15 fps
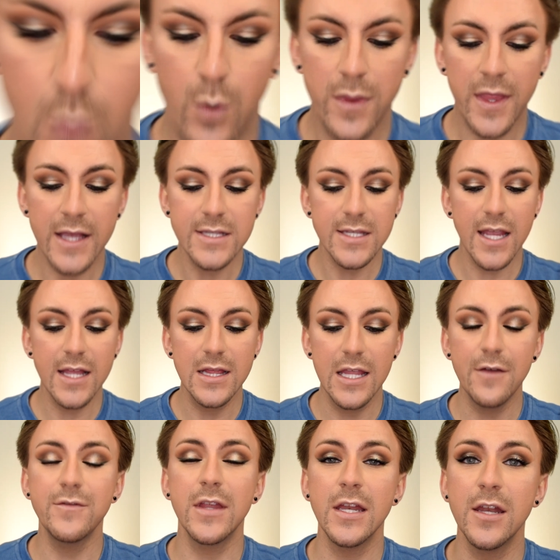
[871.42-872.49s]
When they say
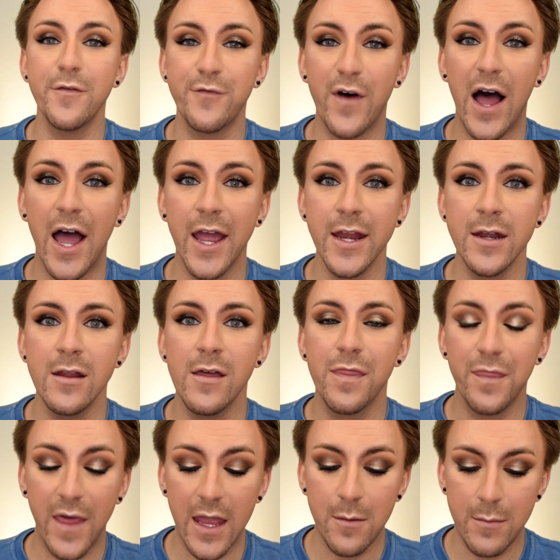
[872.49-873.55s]
lift and define,
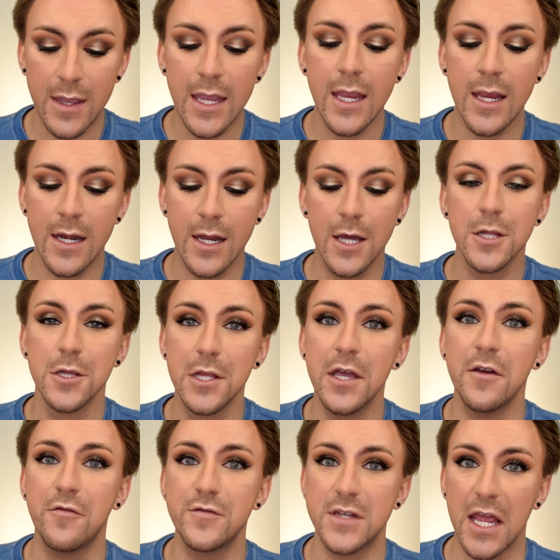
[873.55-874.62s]
they mean
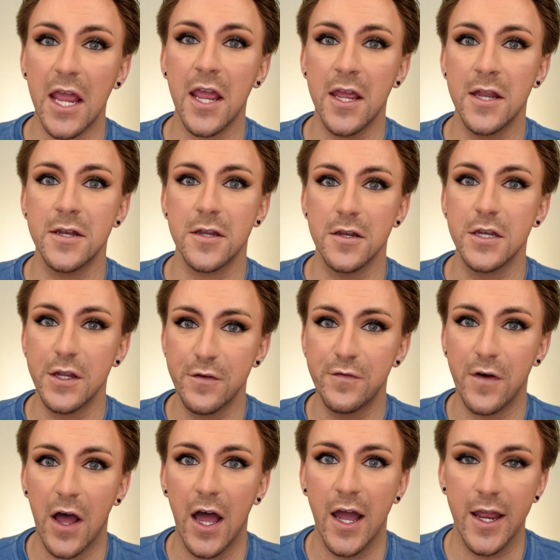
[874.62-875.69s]
lift and
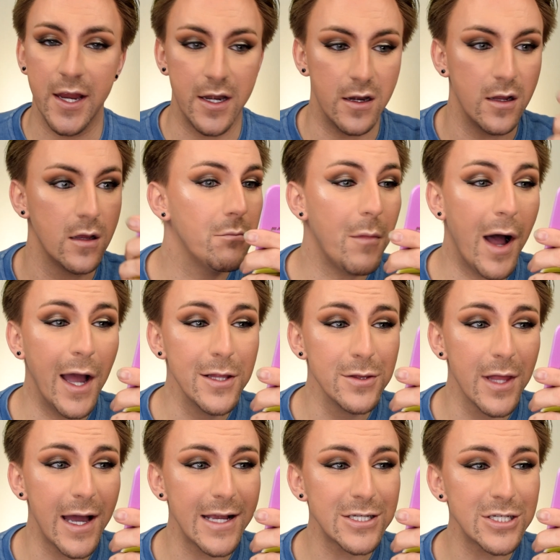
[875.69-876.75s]
define. My
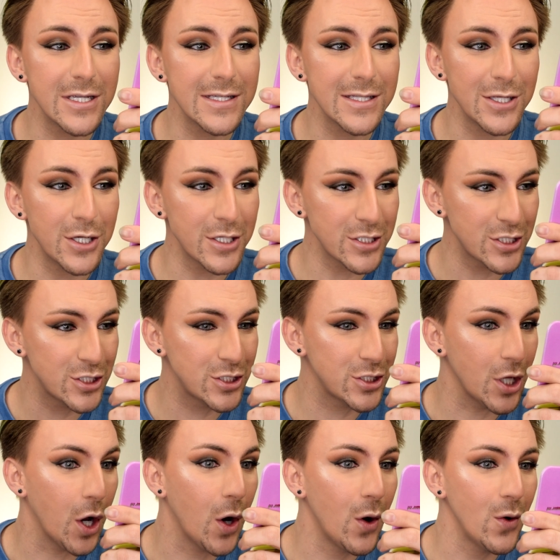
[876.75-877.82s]
lashes look
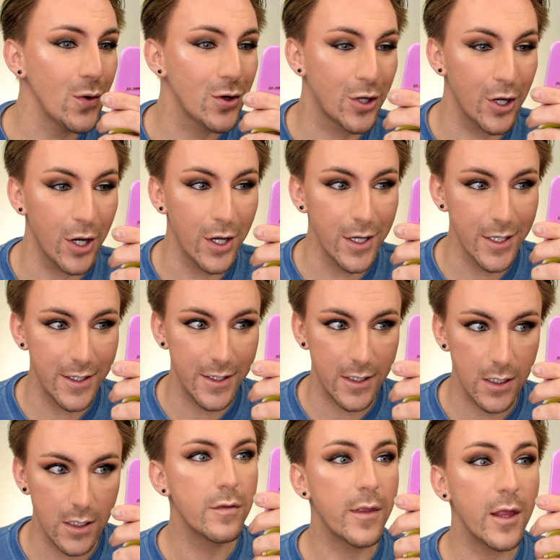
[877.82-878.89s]
so
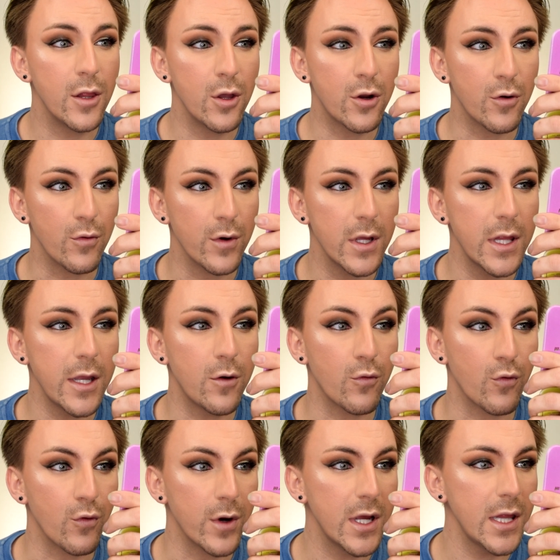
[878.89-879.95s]
good. They look really,
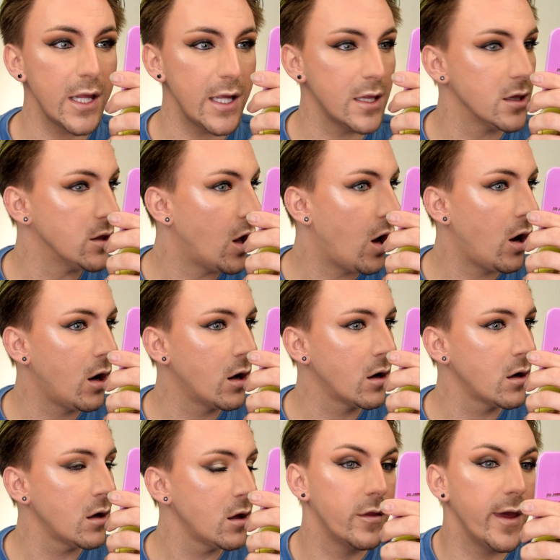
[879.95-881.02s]
really
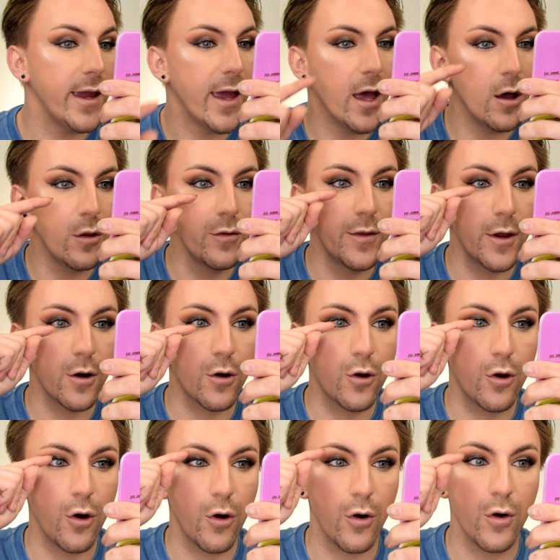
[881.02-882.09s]
long. They held their
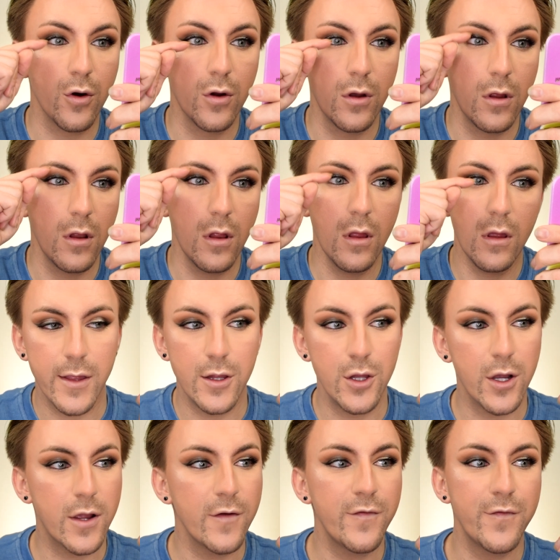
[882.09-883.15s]
curl. They
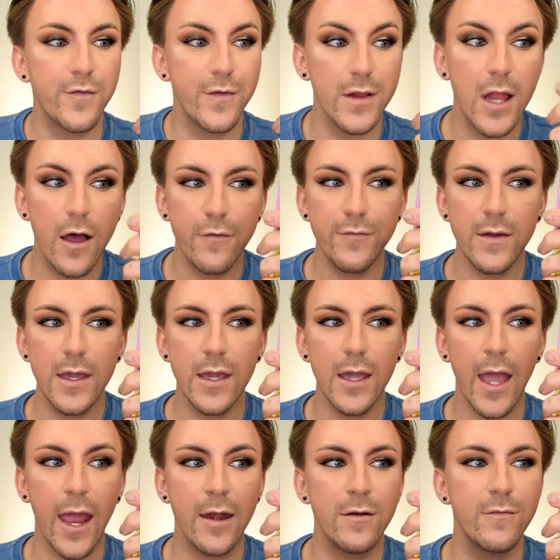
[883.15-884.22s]
look
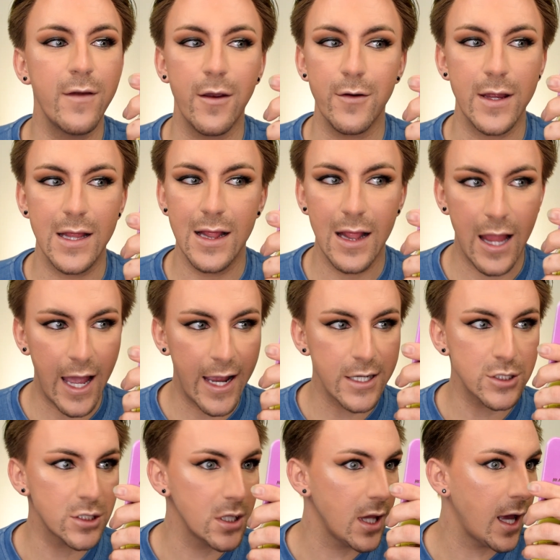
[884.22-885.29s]
fluffy and very
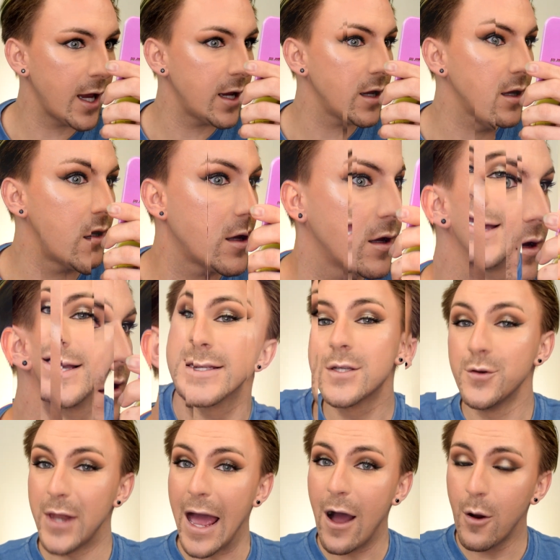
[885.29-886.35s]
lash-like.
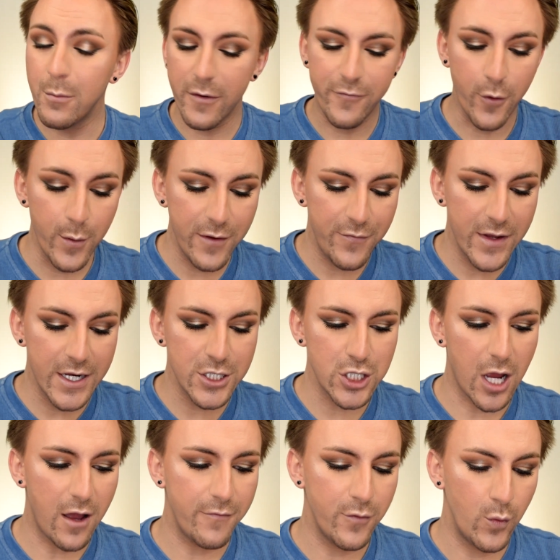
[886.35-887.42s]
So now, before we finish
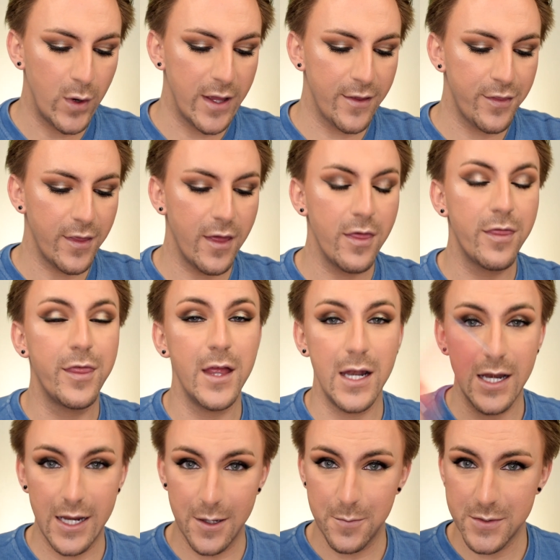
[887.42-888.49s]
off with the
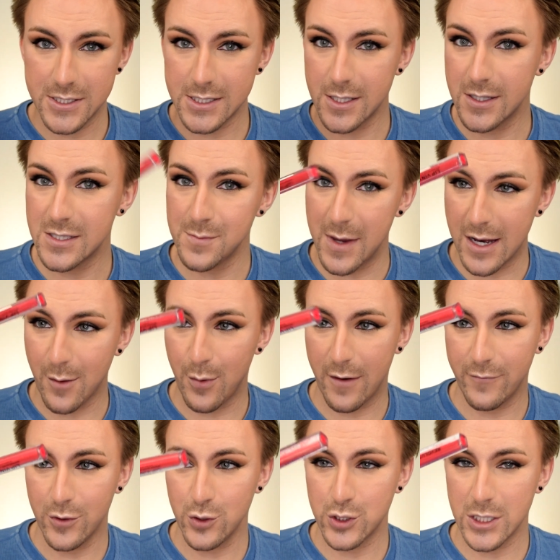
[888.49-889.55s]
lips, this Makeup
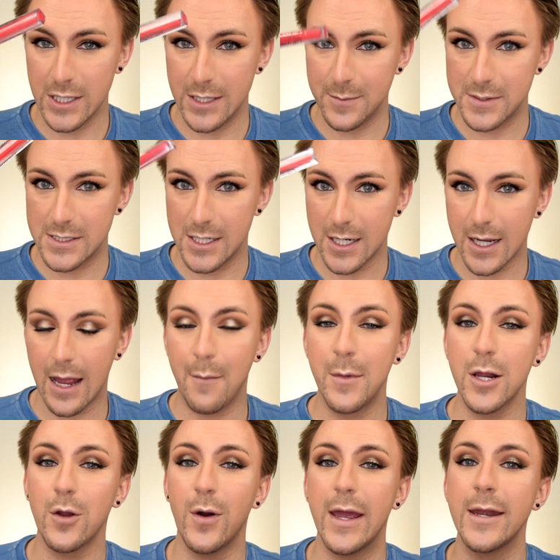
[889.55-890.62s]
Revolution lipstick, I'm
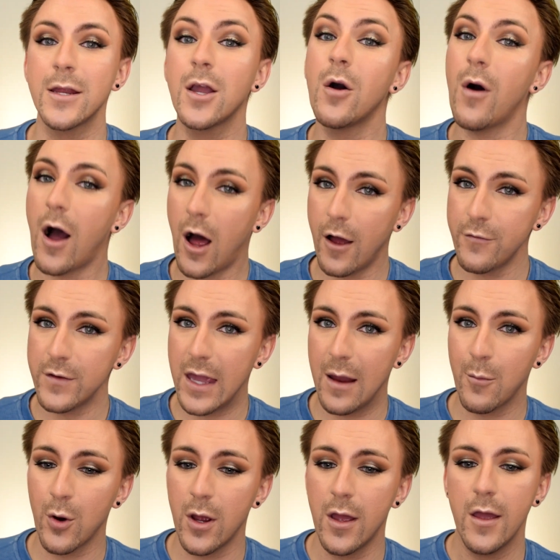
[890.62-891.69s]
gonna go ahead and go off
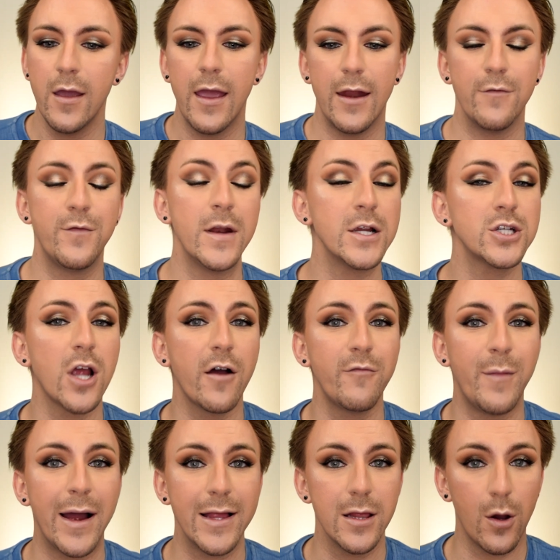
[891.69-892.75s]
camera and finish off
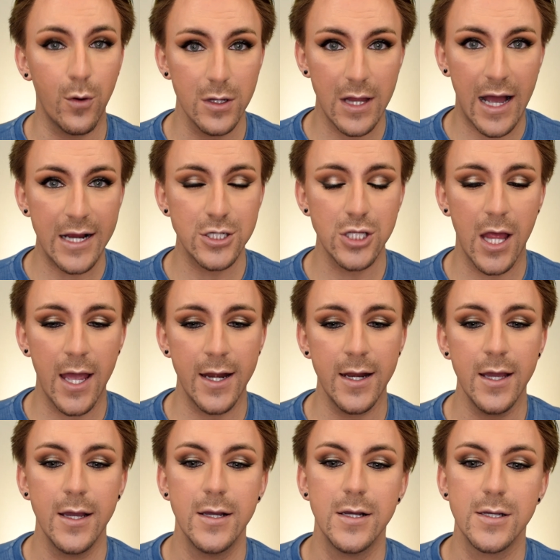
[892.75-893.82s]
my lower lash
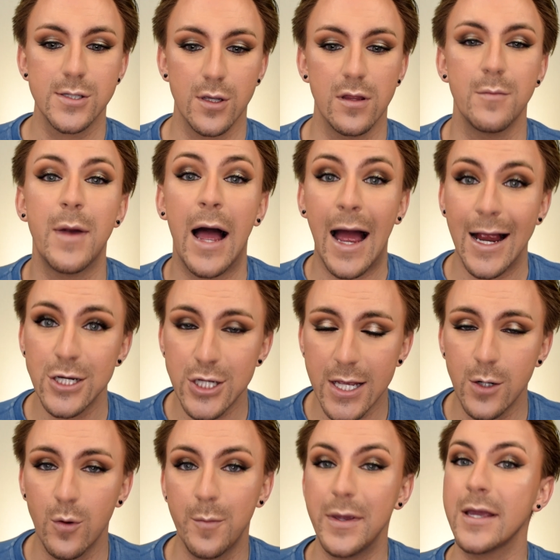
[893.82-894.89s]
line so that my
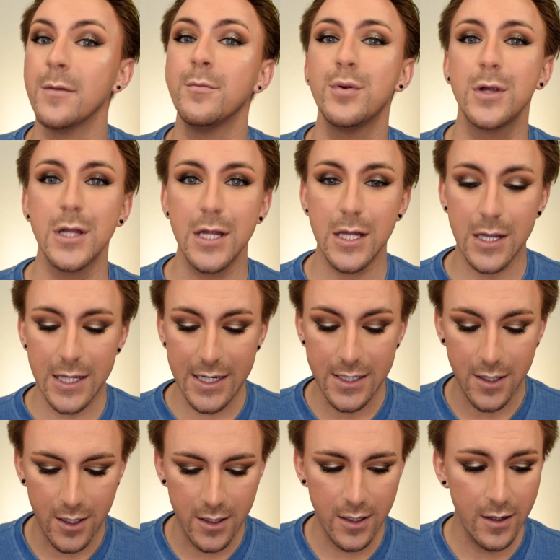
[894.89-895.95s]
eyeshadow will be completely
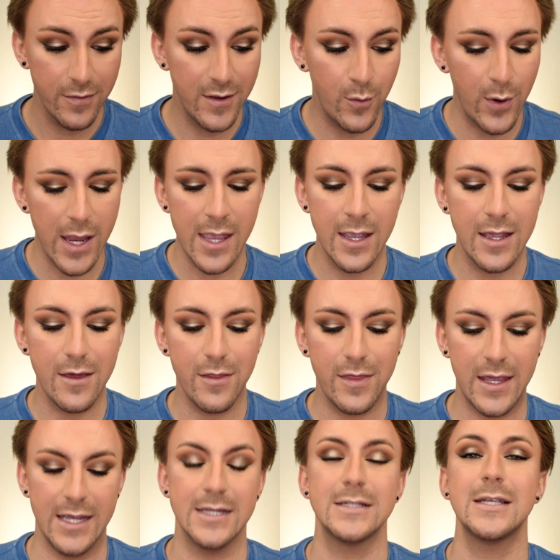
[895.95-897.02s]
done, then we can get
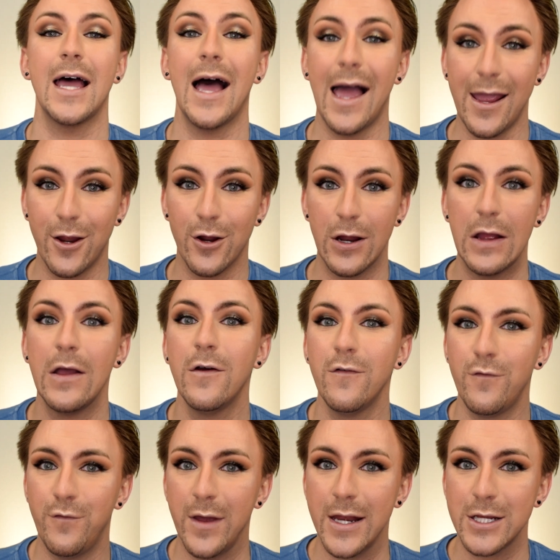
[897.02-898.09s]
the entire
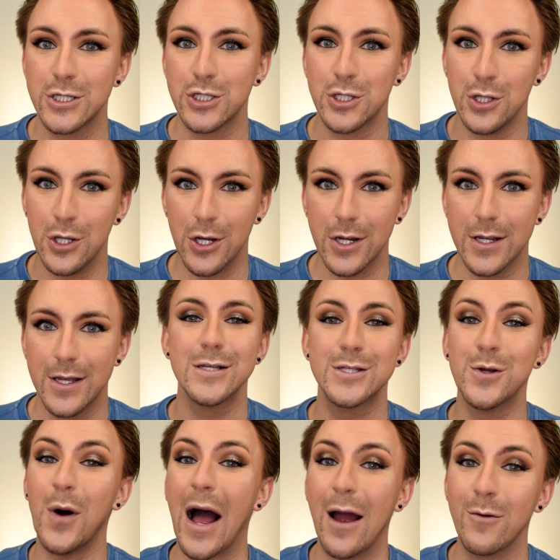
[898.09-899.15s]
finished look.
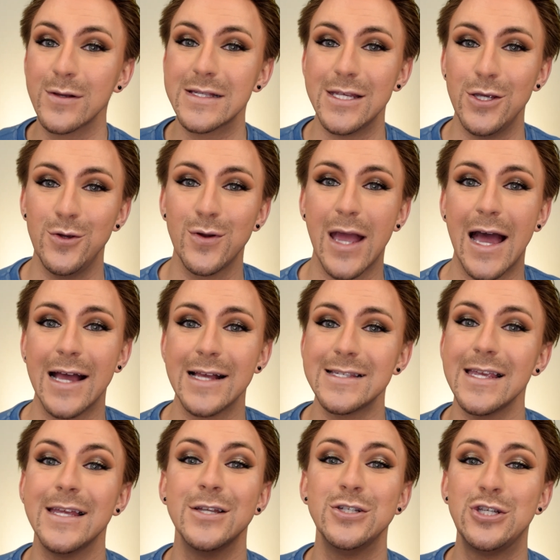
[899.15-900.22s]
So I will see you guys
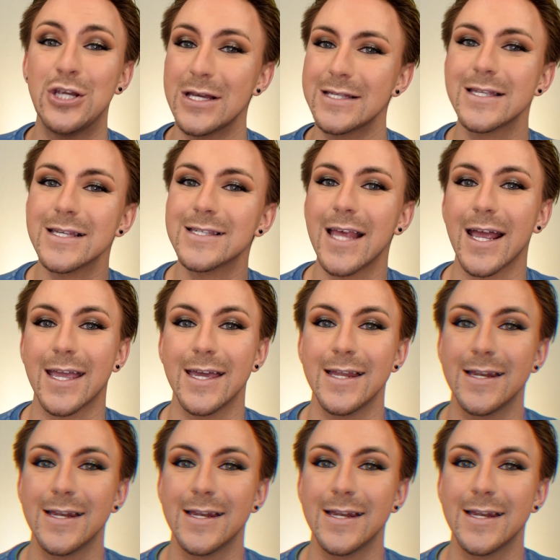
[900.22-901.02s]
in just a second.